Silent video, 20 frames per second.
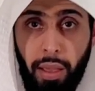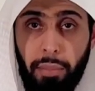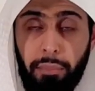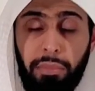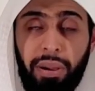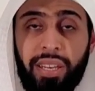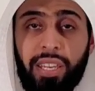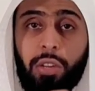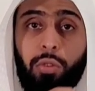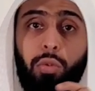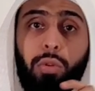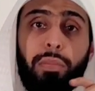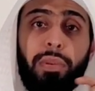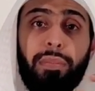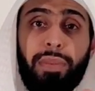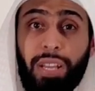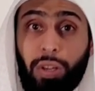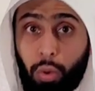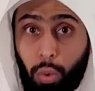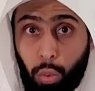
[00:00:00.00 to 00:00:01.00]
but it would be
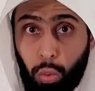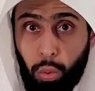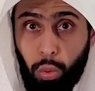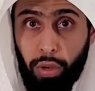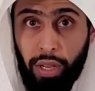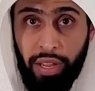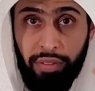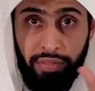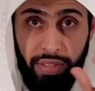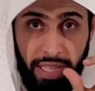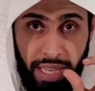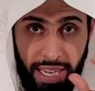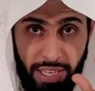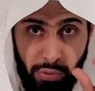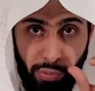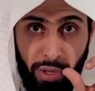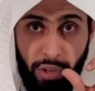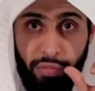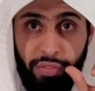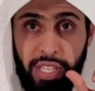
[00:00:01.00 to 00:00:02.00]
makruh if it
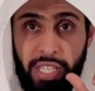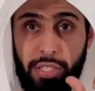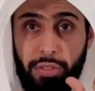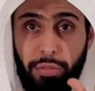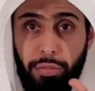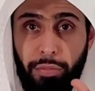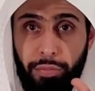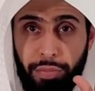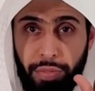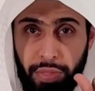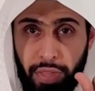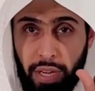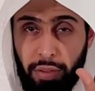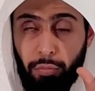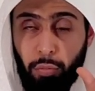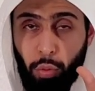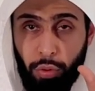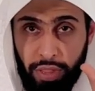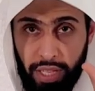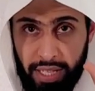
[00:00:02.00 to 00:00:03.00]
has one of these three,
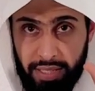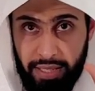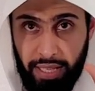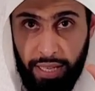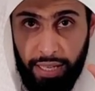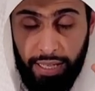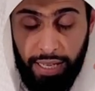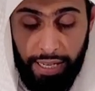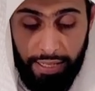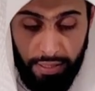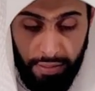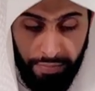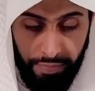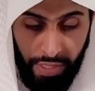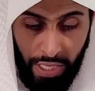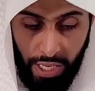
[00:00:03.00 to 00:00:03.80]
four things that it has.